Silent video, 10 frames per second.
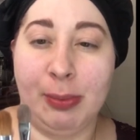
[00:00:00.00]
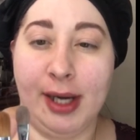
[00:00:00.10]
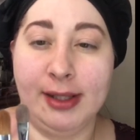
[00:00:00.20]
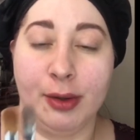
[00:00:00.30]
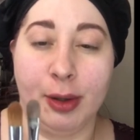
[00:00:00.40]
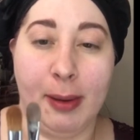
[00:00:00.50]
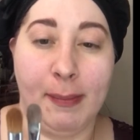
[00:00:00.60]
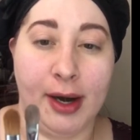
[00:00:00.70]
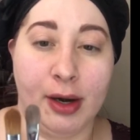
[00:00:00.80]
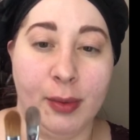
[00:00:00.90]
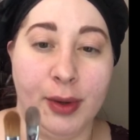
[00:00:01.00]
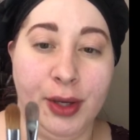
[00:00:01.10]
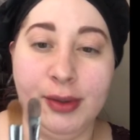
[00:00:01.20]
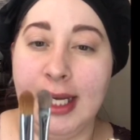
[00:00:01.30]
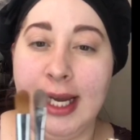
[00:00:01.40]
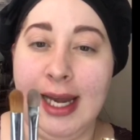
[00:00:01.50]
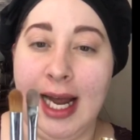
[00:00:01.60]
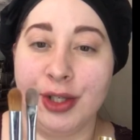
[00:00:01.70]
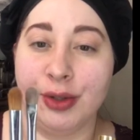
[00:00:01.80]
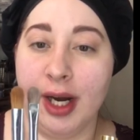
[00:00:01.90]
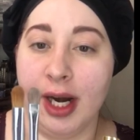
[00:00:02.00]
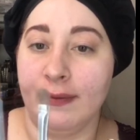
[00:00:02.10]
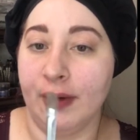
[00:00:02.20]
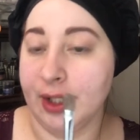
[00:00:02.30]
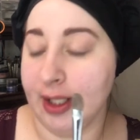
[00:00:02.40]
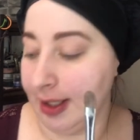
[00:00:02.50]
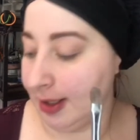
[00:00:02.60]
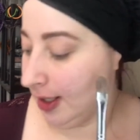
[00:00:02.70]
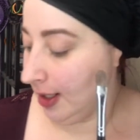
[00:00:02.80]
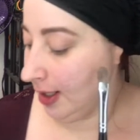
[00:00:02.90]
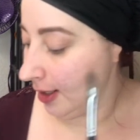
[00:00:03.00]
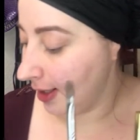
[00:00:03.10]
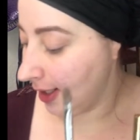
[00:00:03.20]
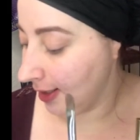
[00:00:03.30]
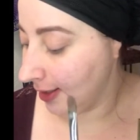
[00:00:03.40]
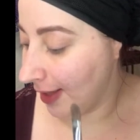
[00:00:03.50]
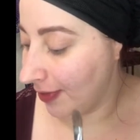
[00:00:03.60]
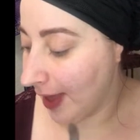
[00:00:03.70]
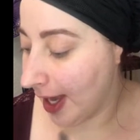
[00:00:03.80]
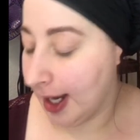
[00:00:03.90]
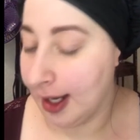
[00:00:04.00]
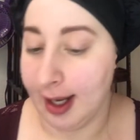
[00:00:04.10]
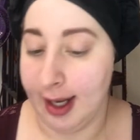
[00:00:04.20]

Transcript: spreads a little bit better with using a natural hair versus the synthetic.